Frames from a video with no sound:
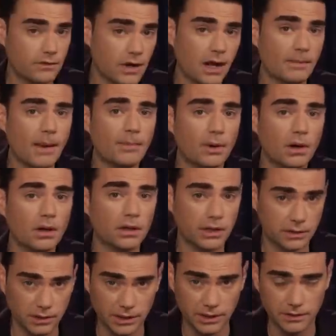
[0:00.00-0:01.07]
If you're not a member,
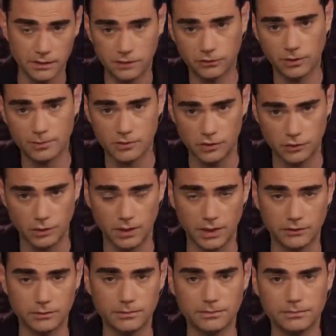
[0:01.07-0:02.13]
click the link in the description and join
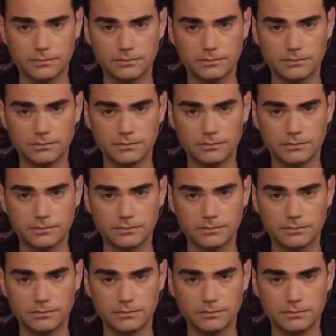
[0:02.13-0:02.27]
us.